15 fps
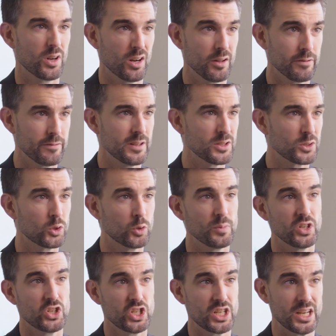on a physical
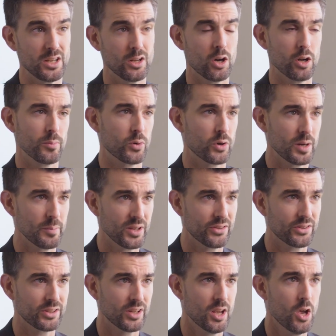machine on
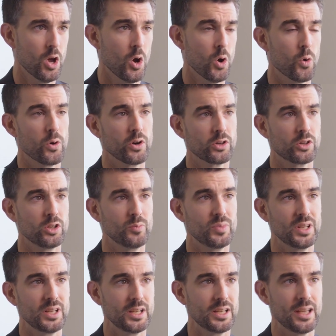premise, or it could
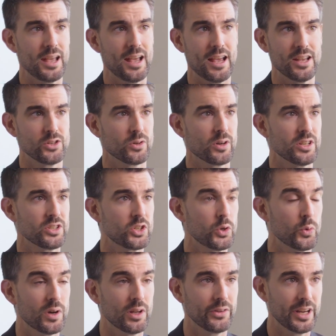be Azure
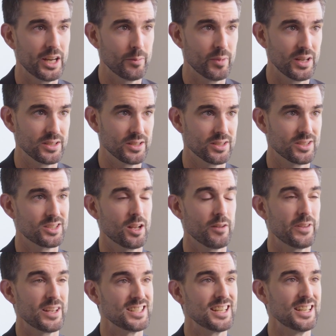SQL databases, stuff
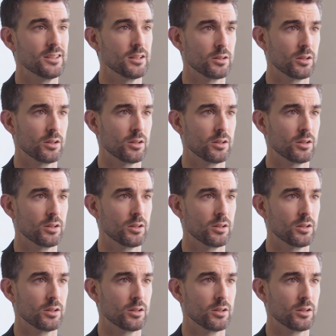that's in the